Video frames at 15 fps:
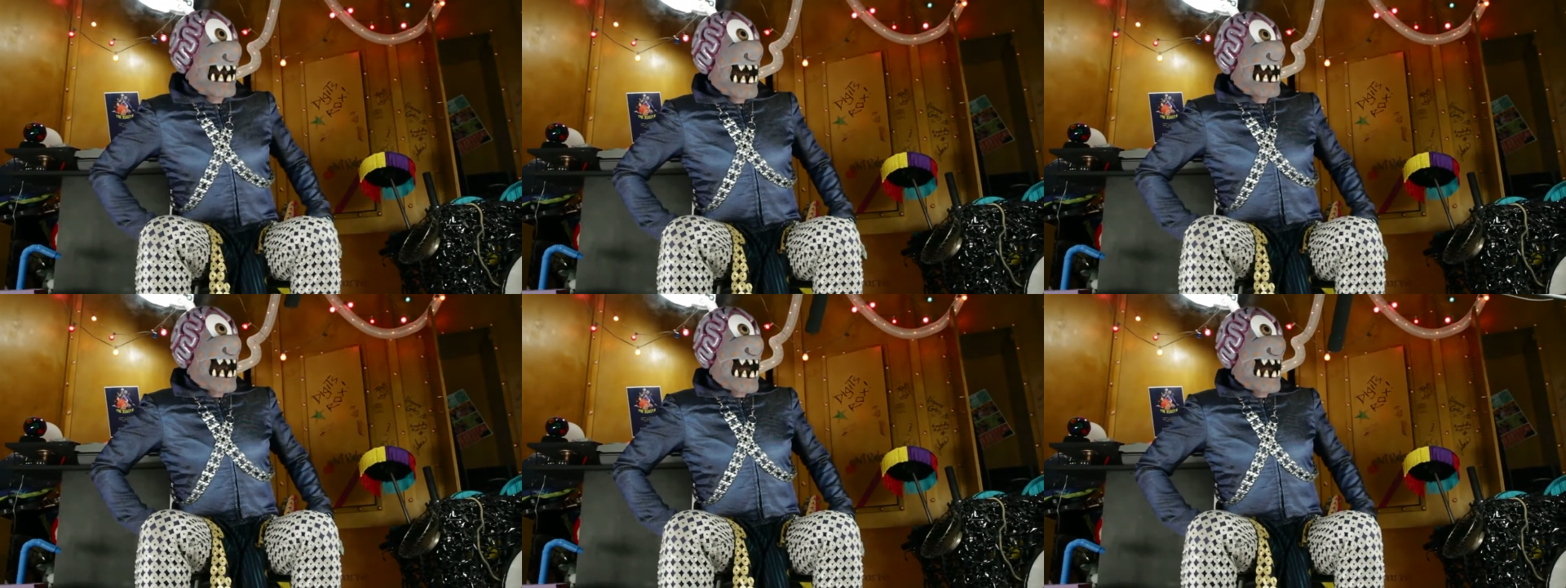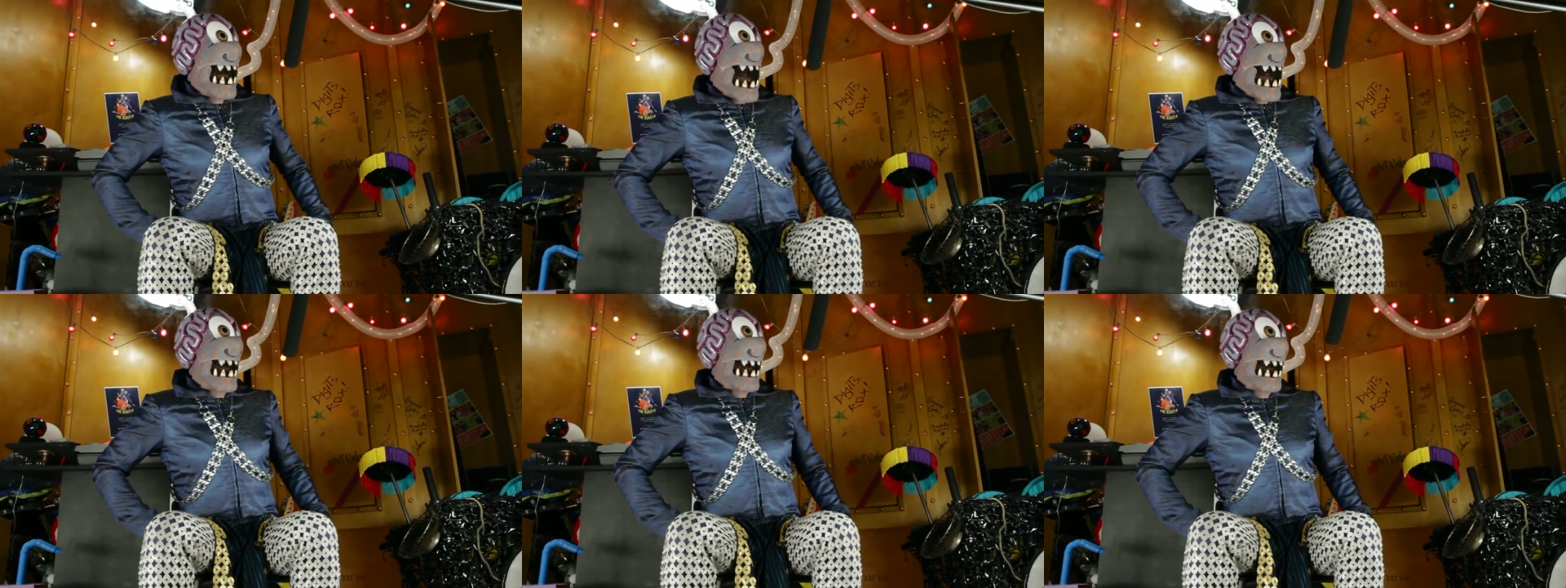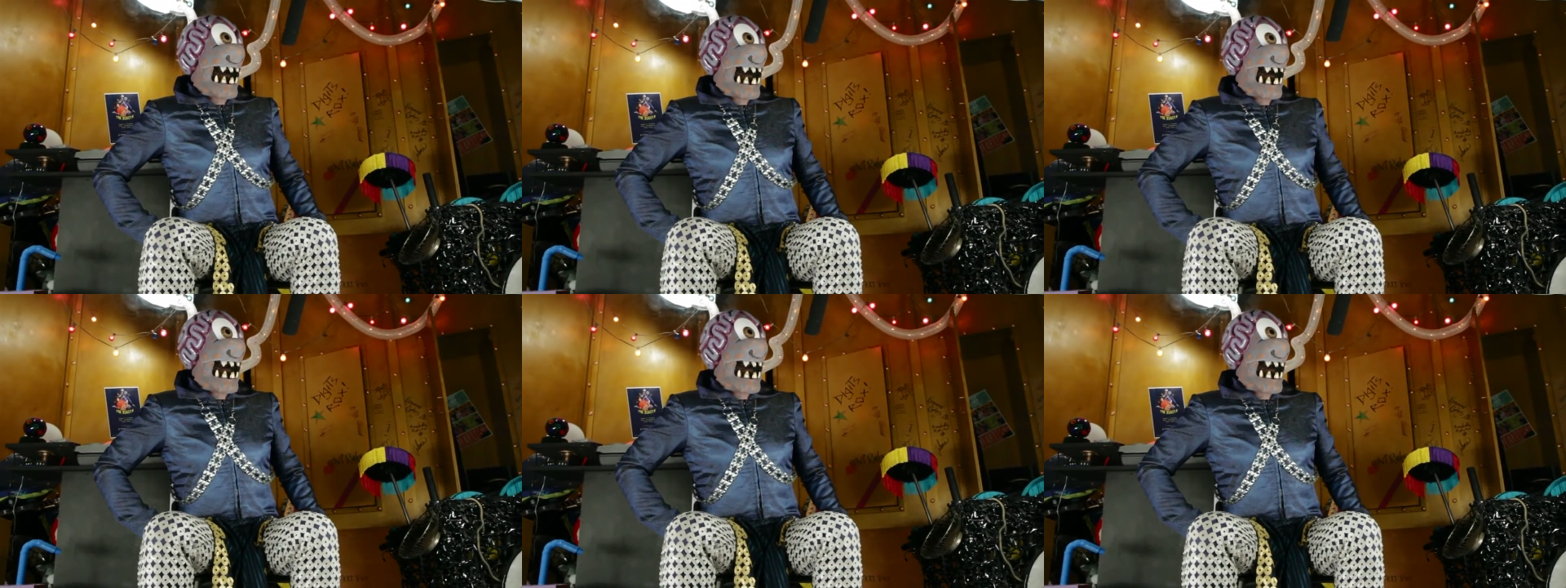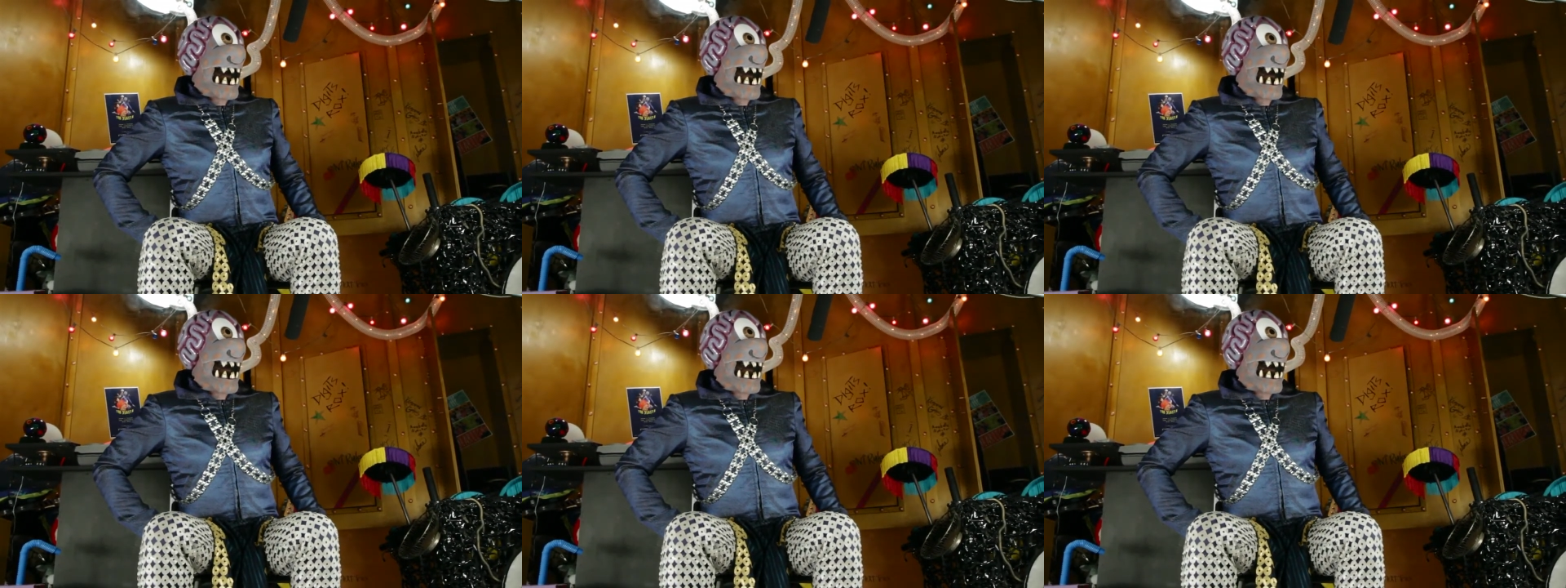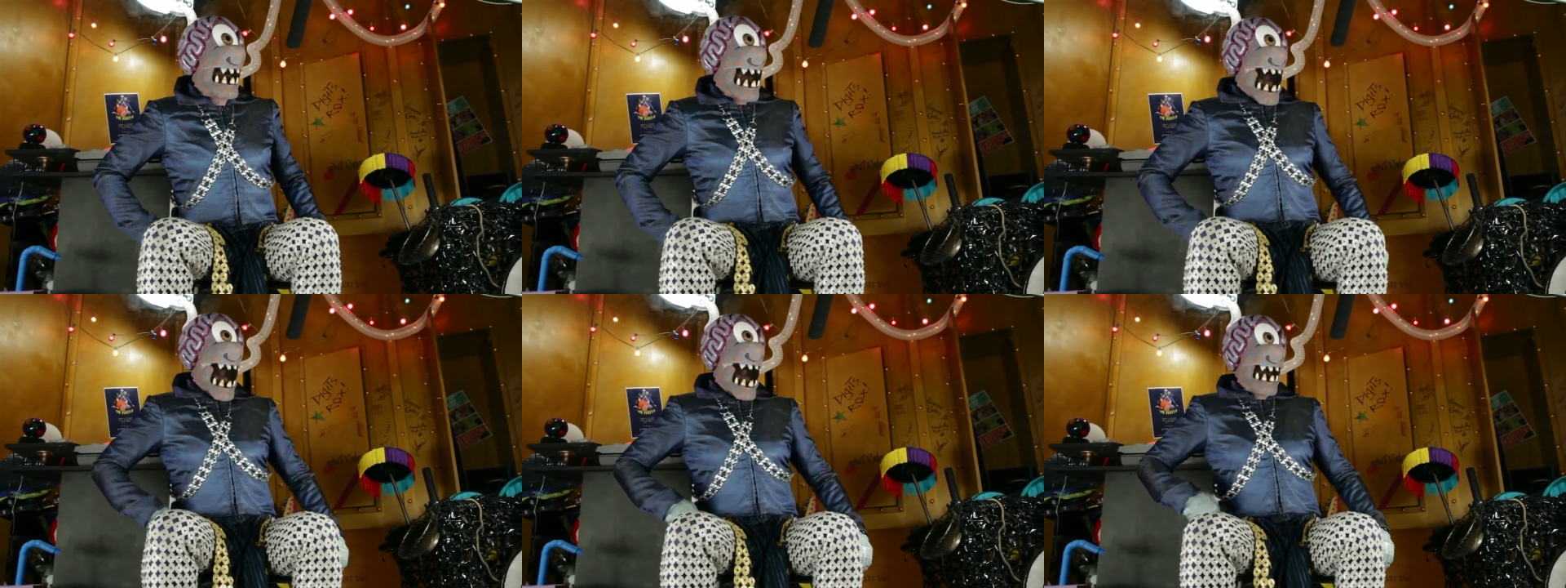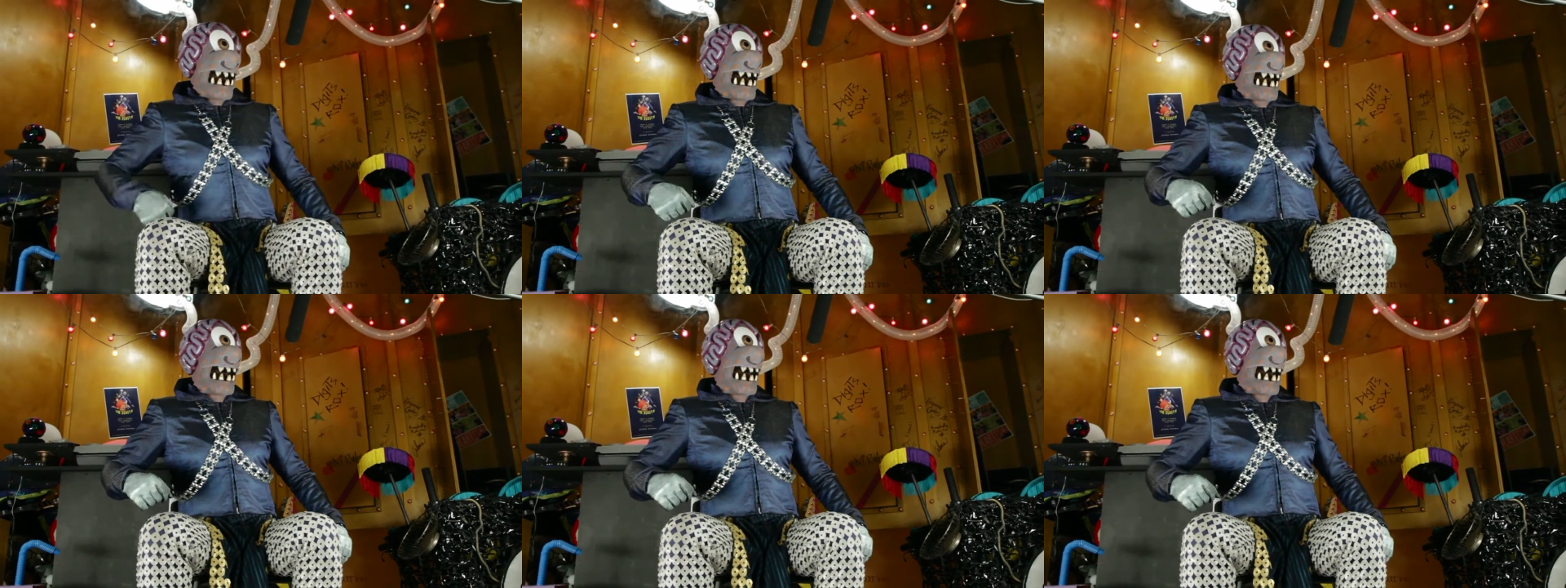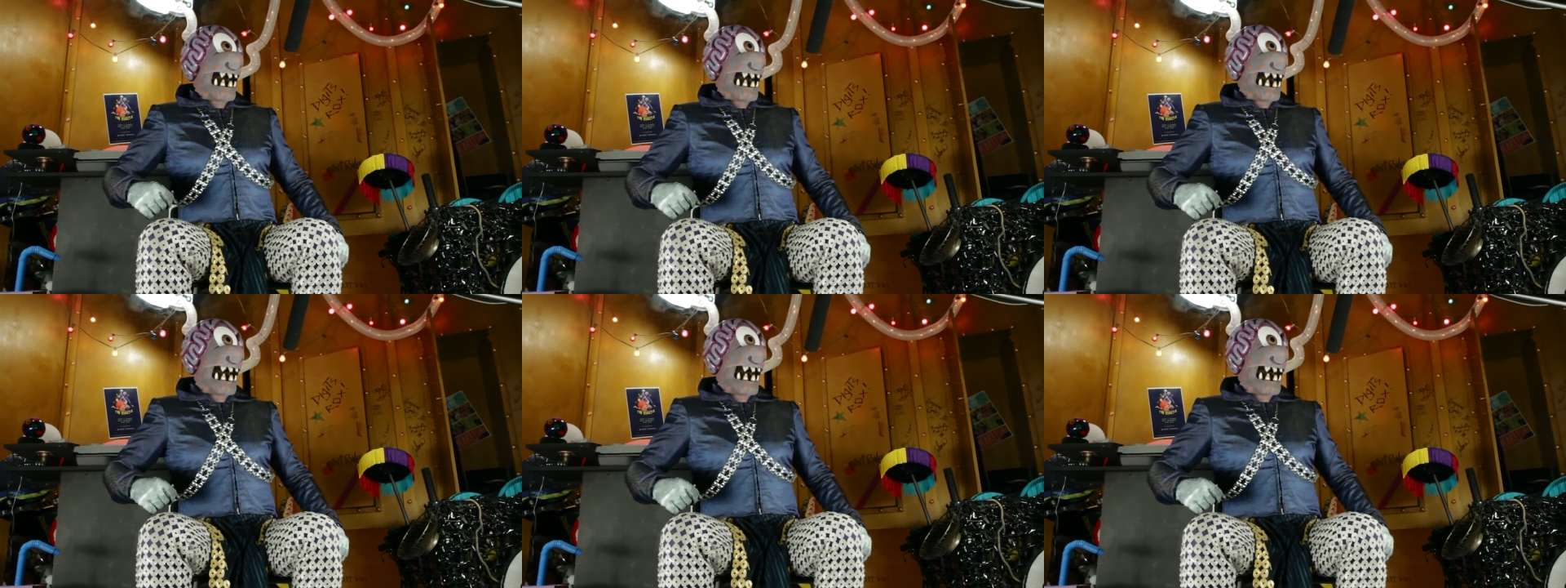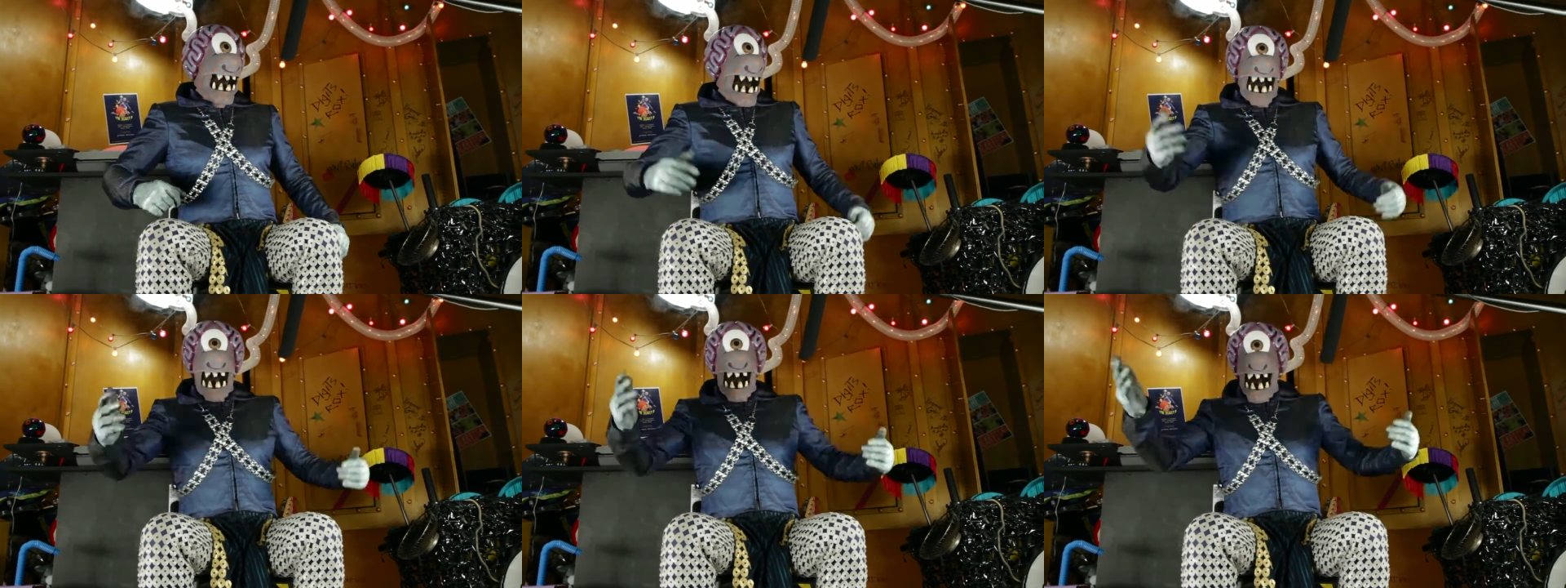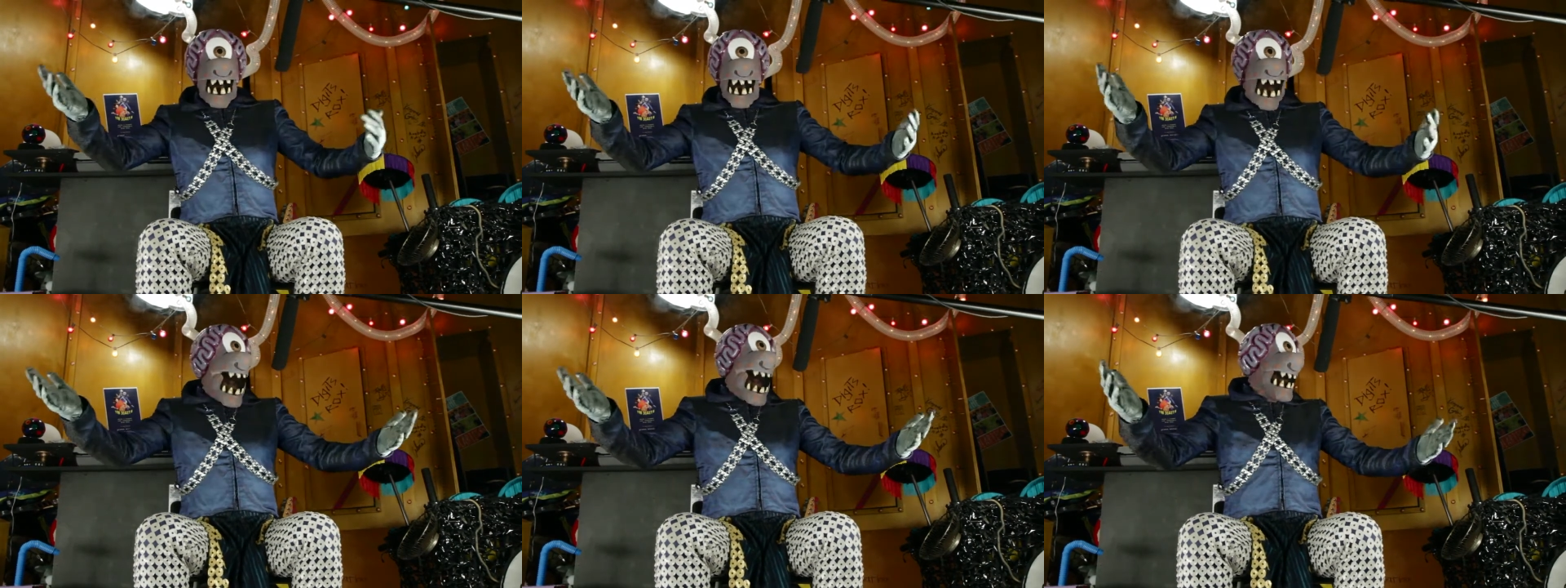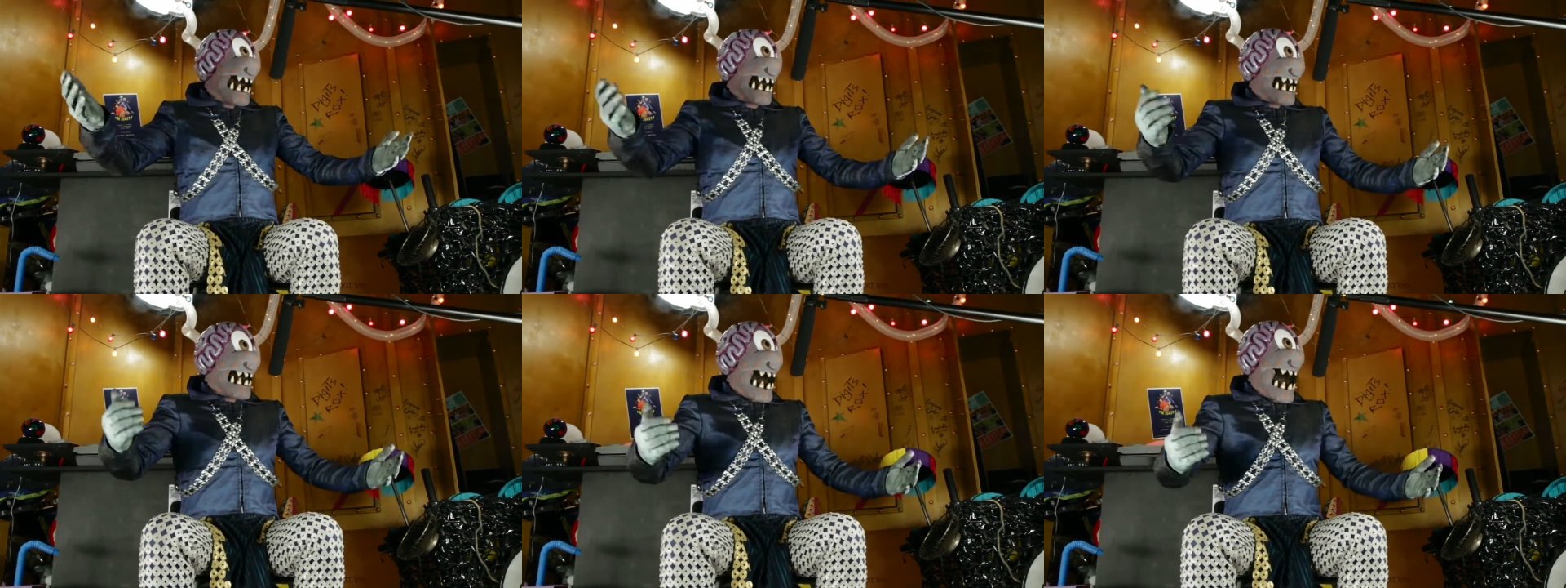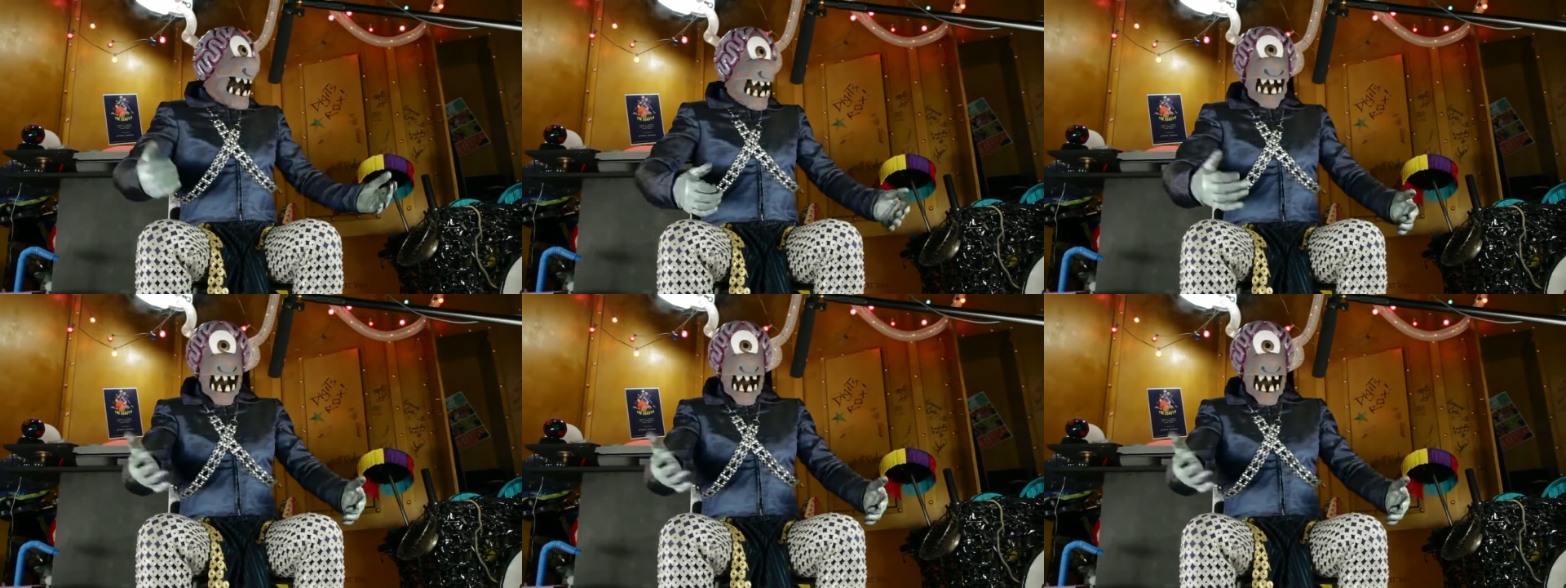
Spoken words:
[unreadable: no face in view]